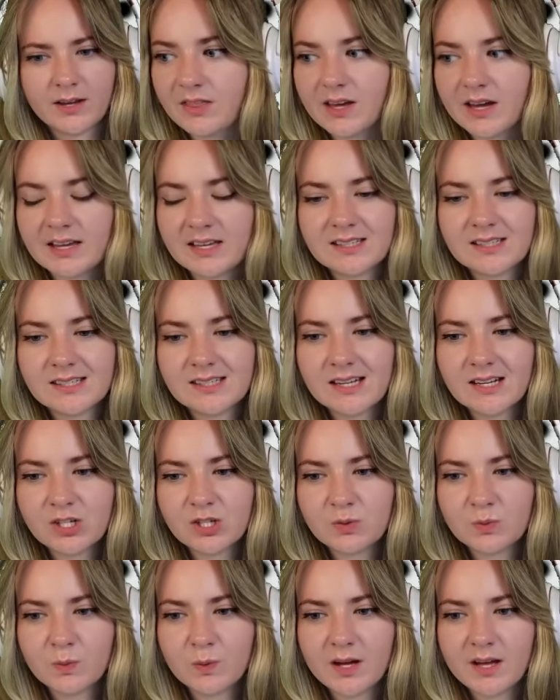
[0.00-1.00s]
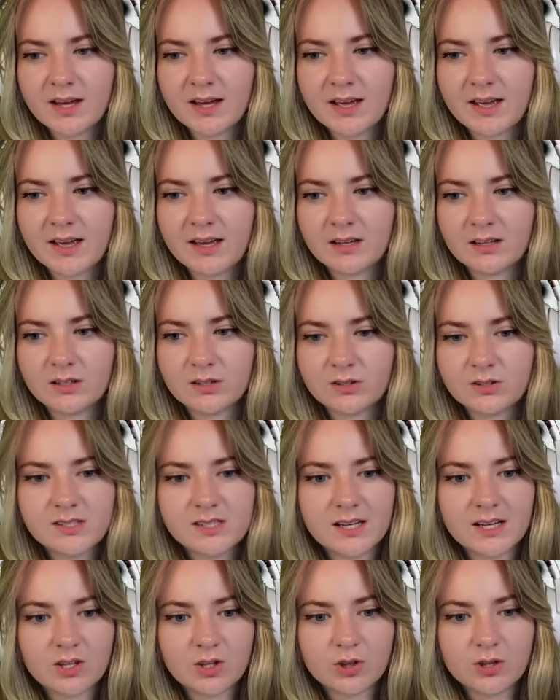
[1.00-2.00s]
There is a section where it
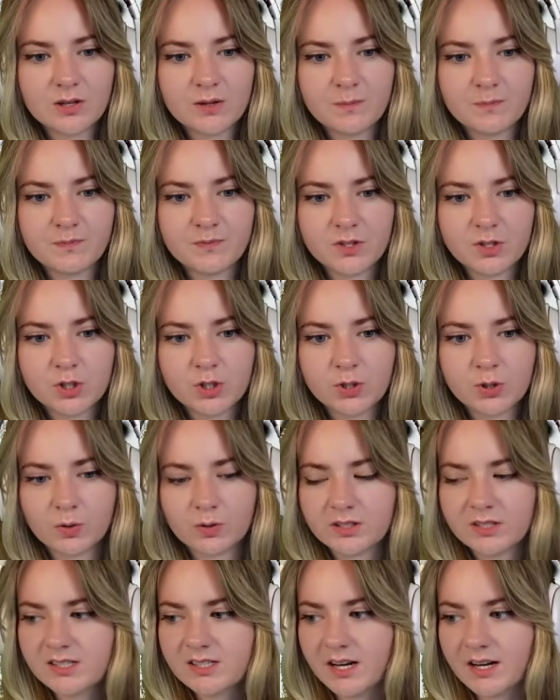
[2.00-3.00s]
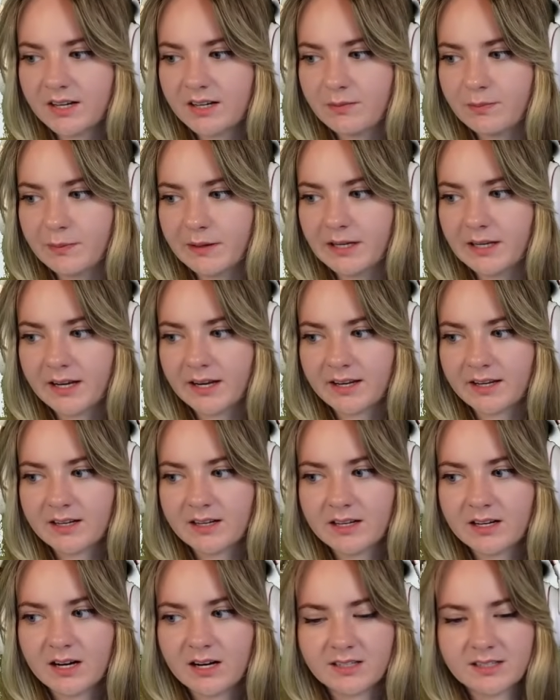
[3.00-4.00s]
looks like the shoulders kind of been
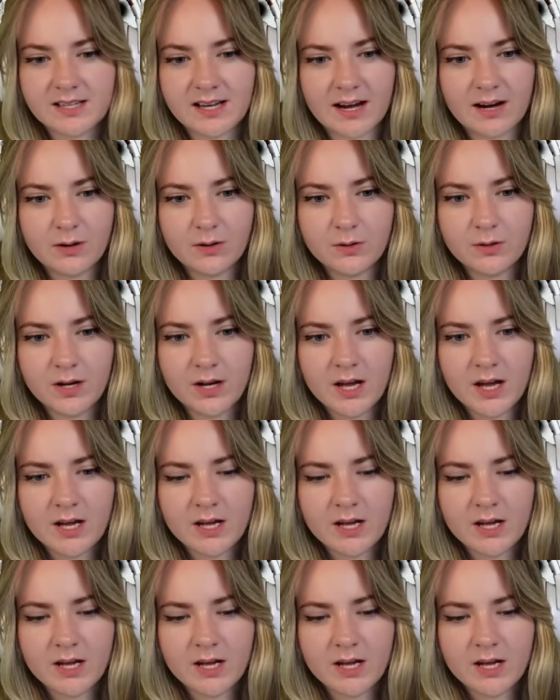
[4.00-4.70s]
like cut out.